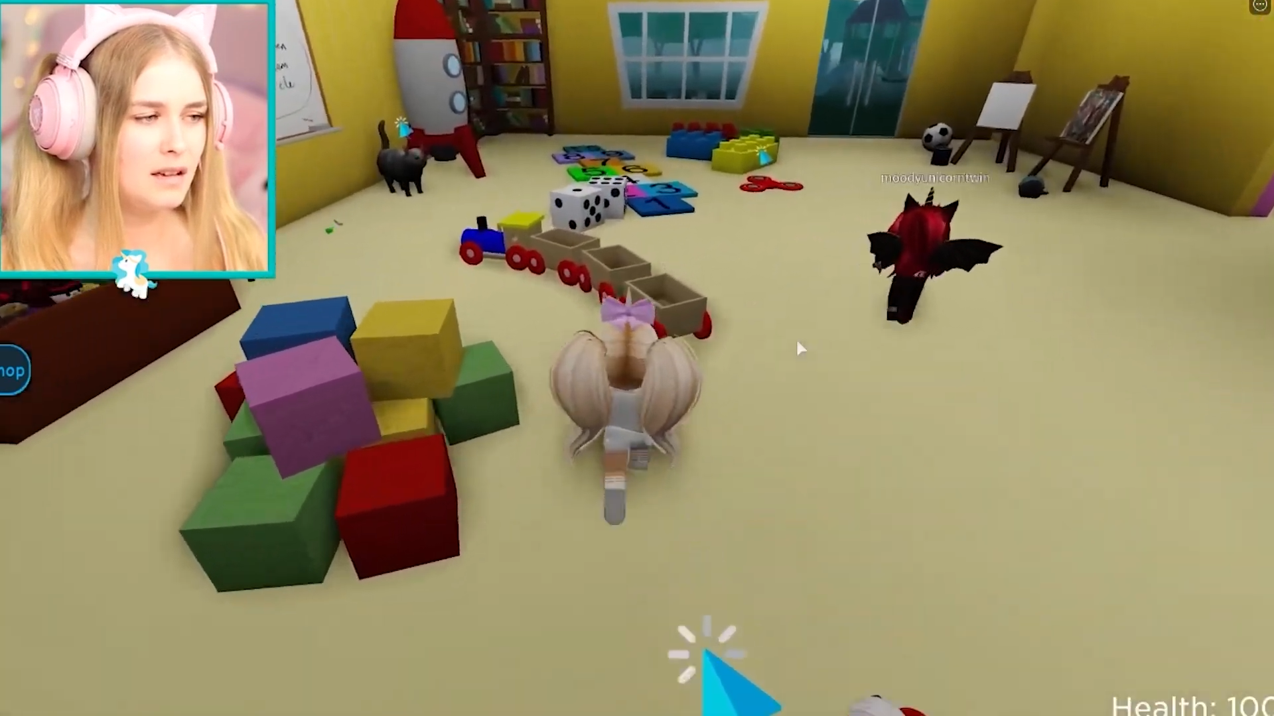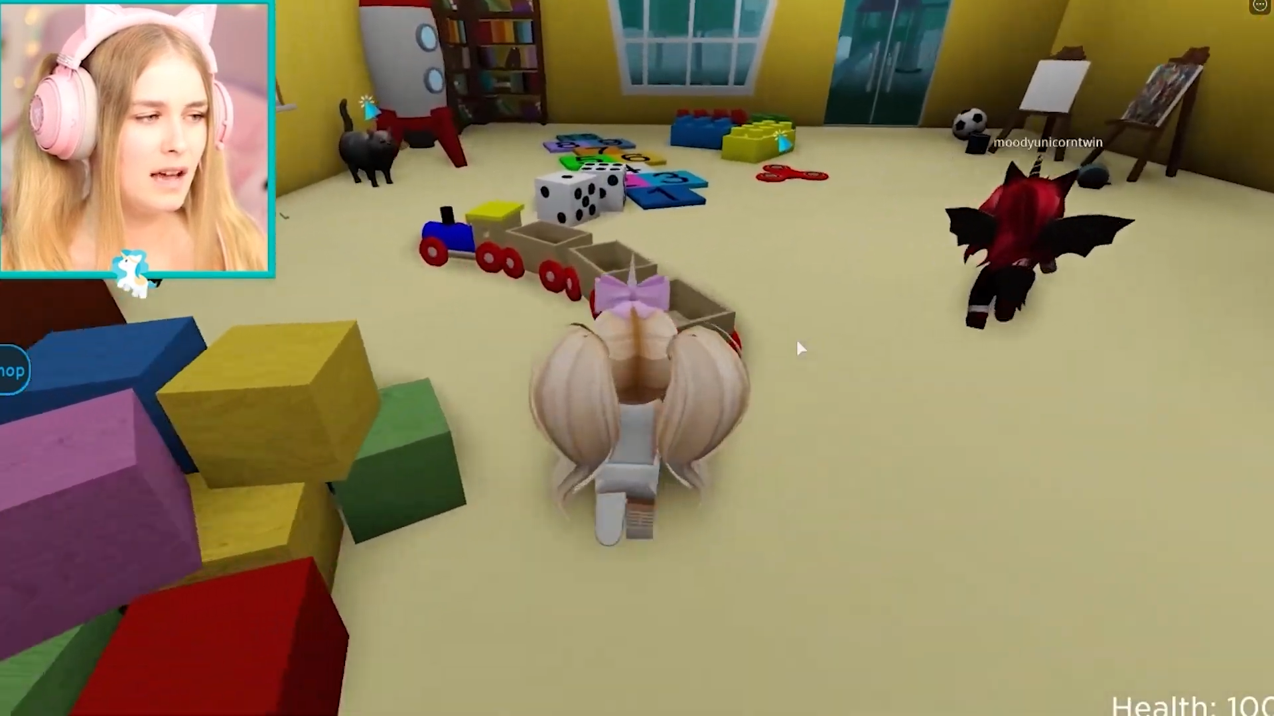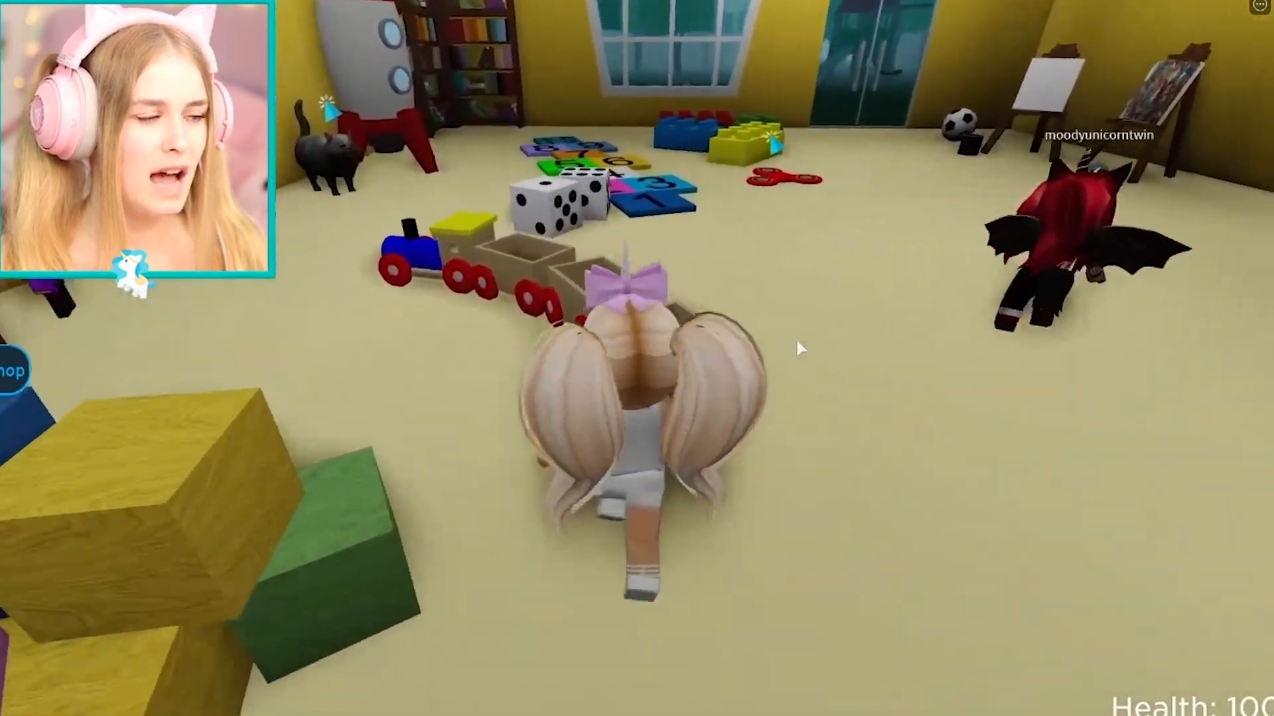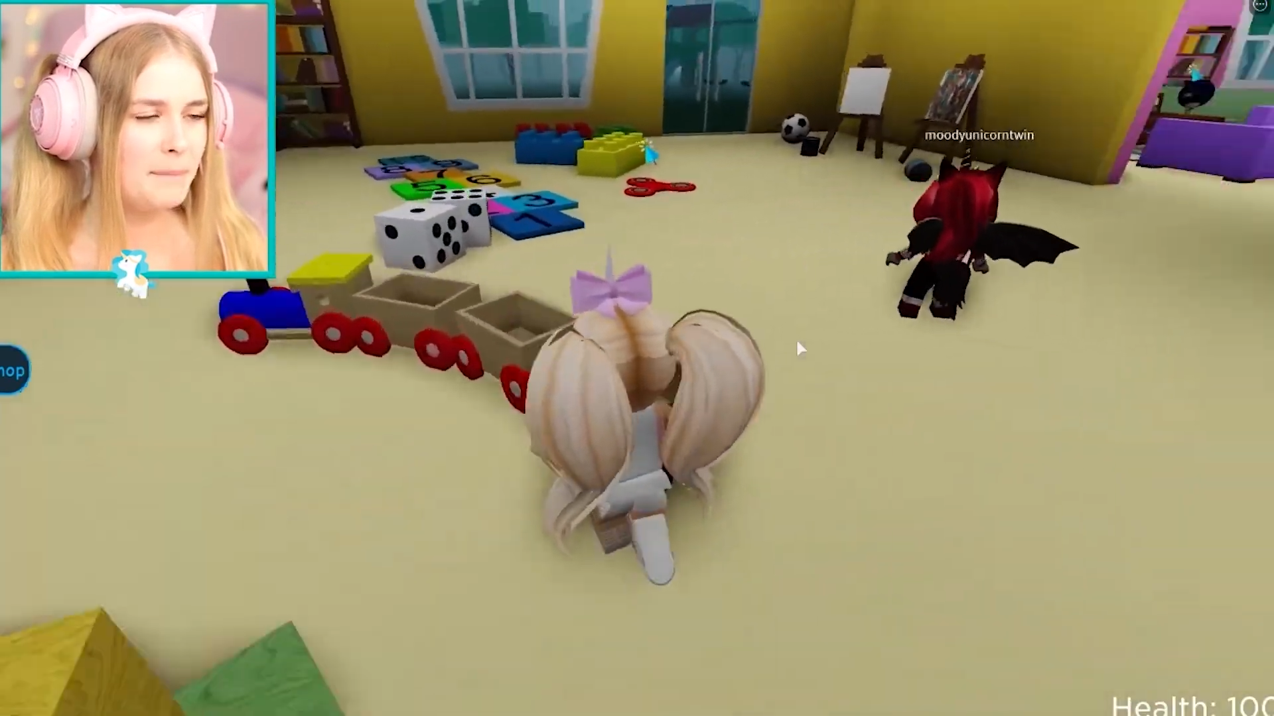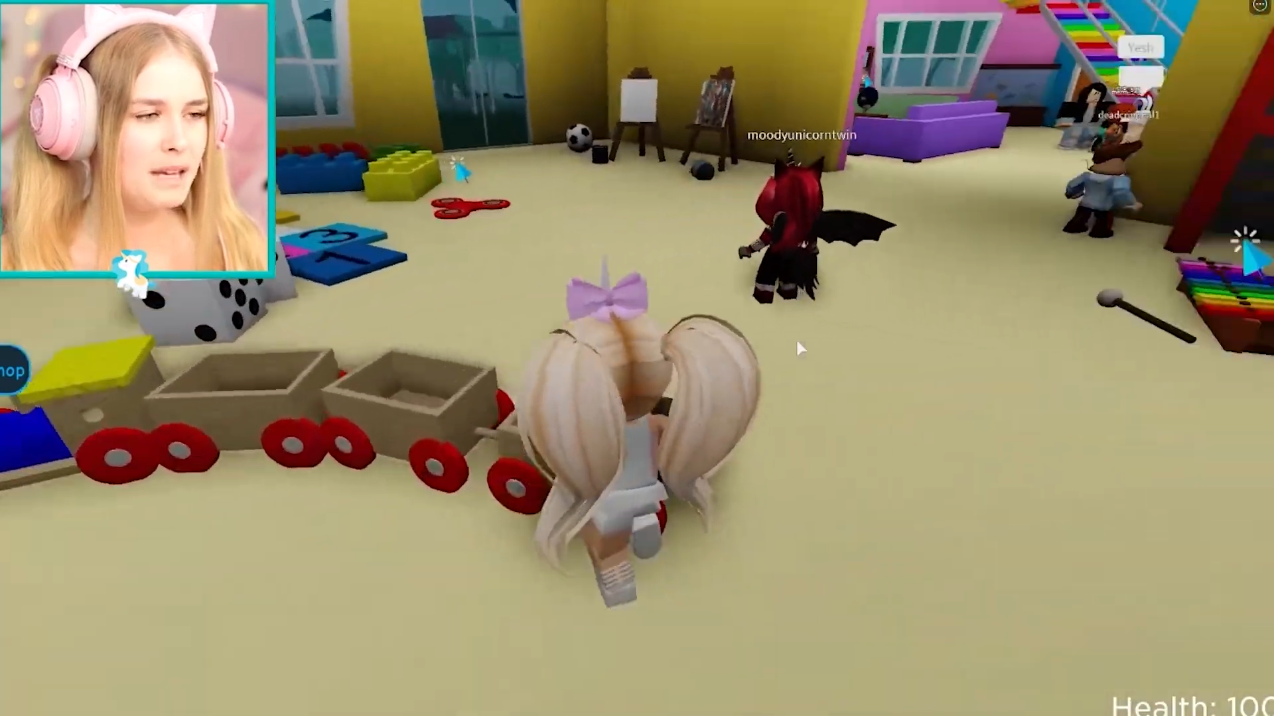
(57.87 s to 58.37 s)
the
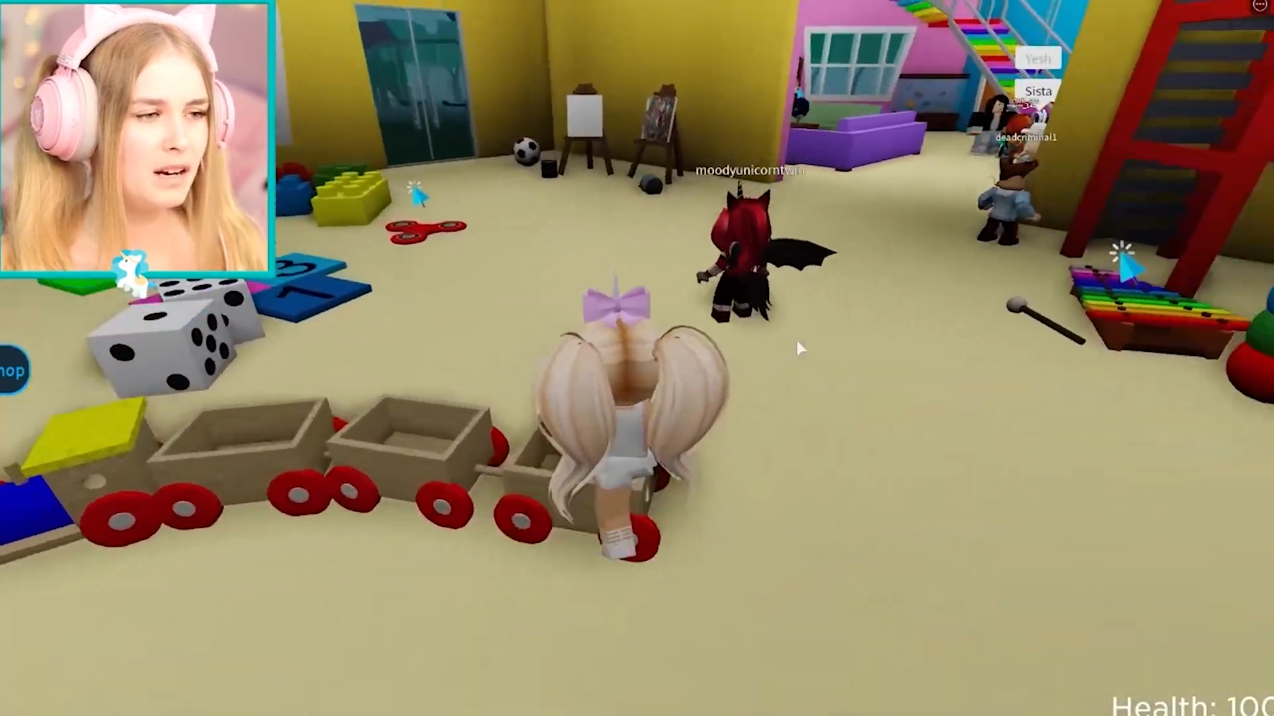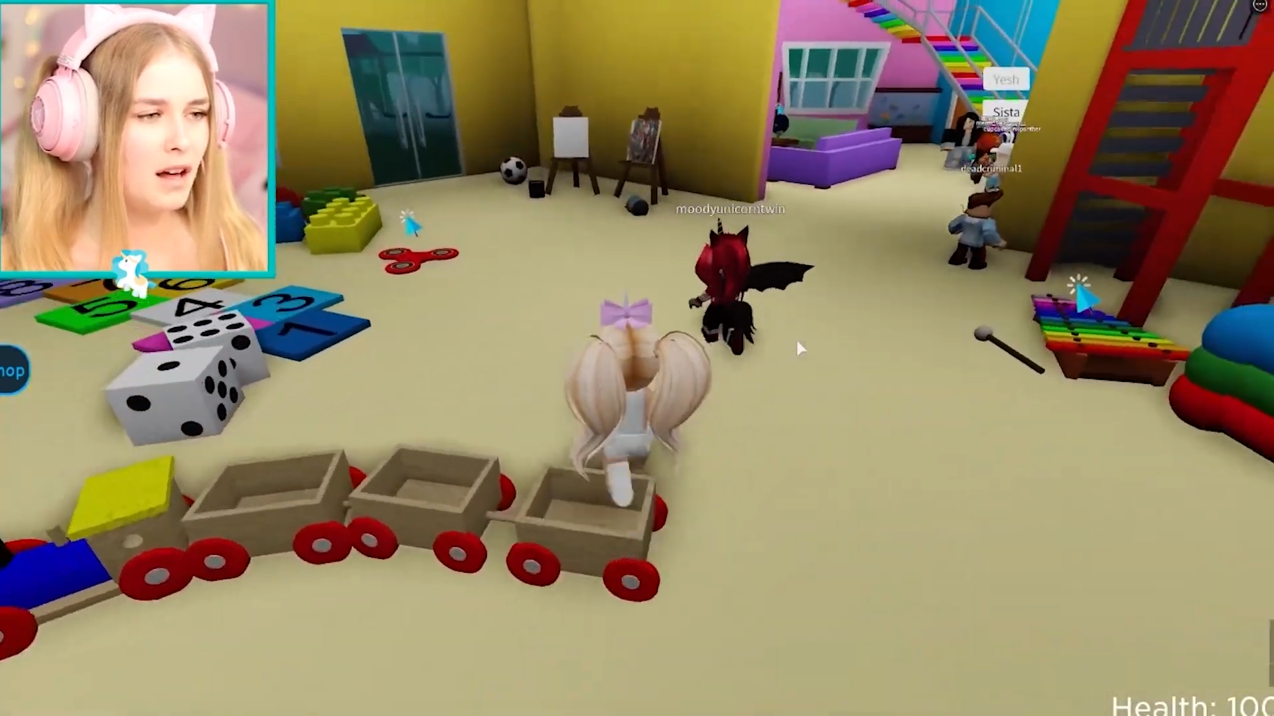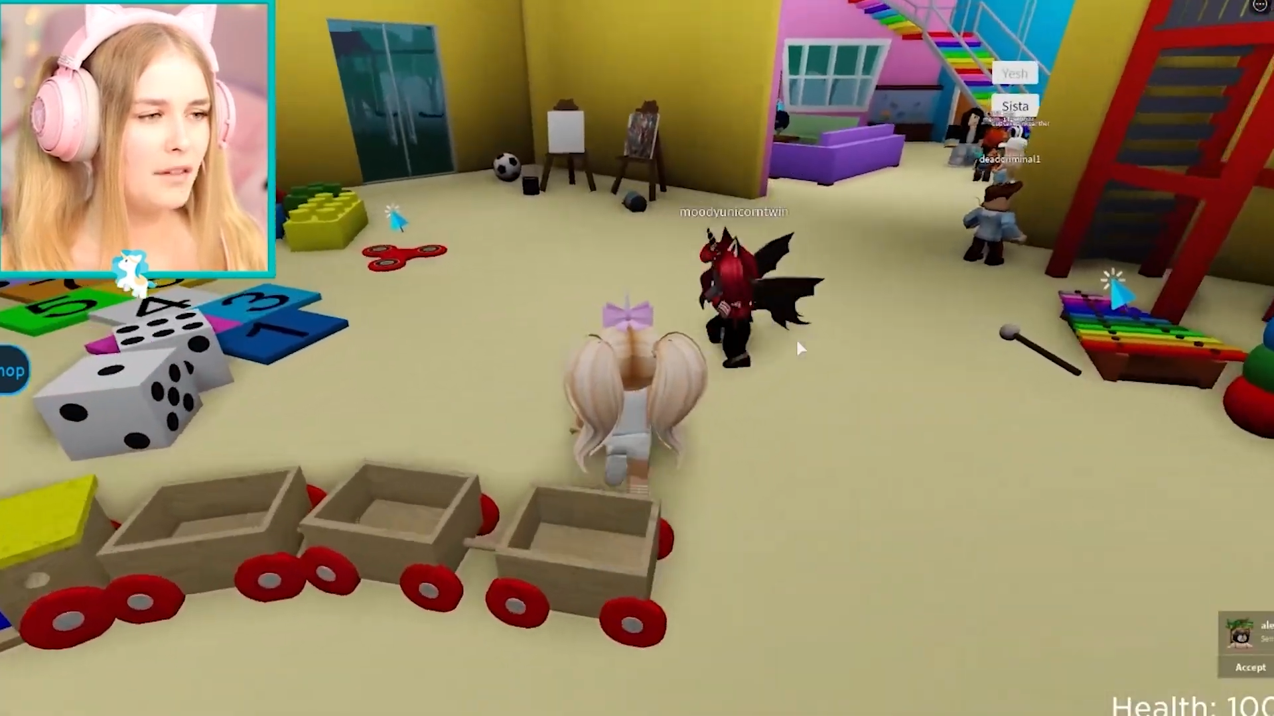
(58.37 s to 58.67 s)
things